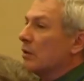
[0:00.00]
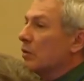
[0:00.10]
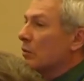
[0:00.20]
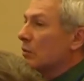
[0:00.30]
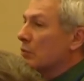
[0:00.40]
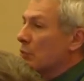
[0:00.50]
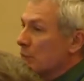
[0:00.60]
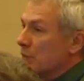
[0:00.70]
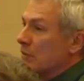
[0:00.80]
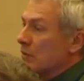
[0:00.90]
in your
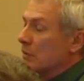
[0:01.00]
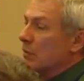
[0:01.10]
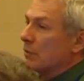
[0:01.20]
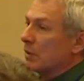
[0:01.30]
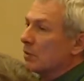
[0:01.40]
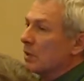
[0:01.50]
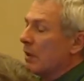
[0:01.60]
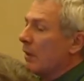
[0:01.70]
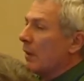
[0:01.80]
groups and so on, because